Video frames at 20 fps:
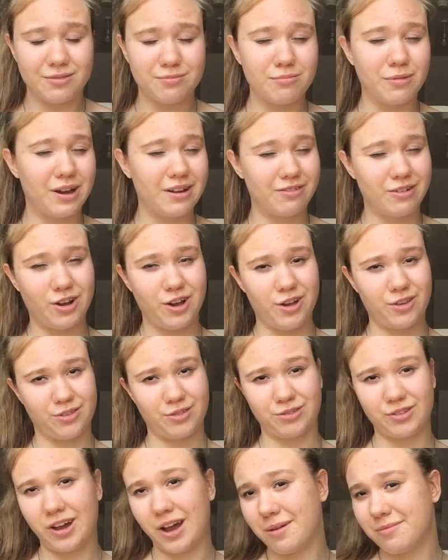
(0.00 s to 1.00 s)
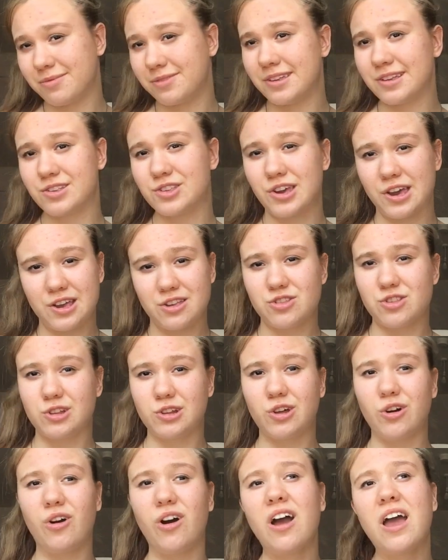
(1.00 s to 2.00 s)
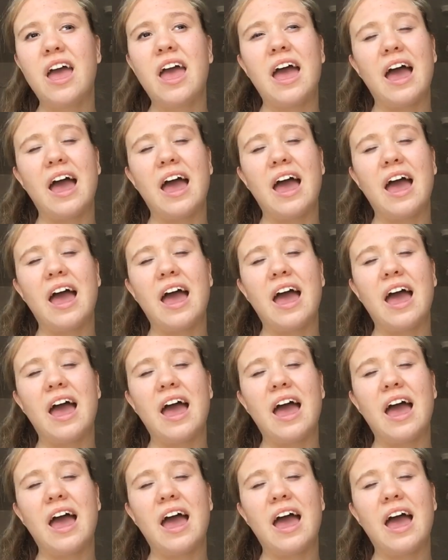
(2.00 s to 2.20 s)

my rehearsal times did change a lot,